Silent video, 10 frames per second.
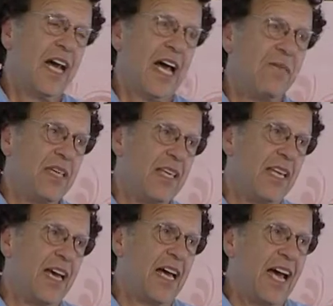I mean,
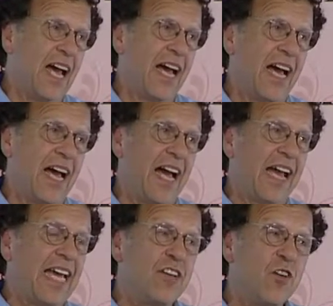I
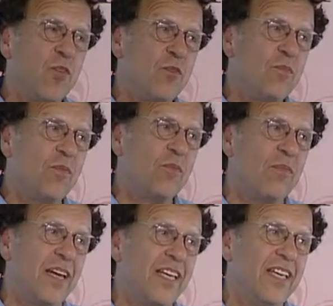had no
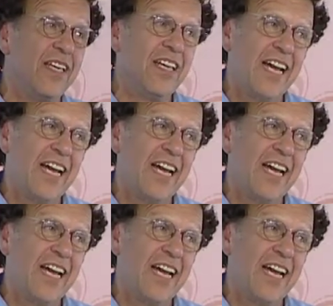money.